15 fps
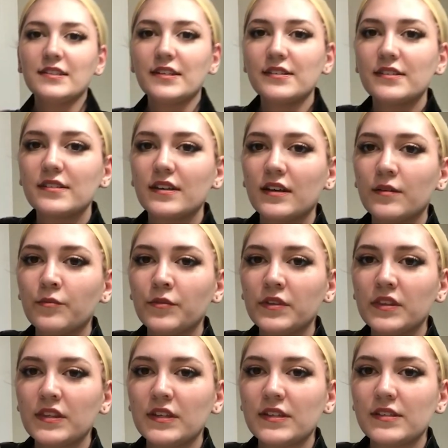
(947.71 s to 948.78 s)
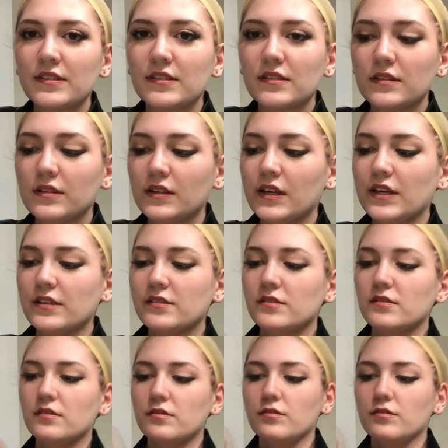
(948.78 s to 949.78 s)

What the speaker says: does come with this lace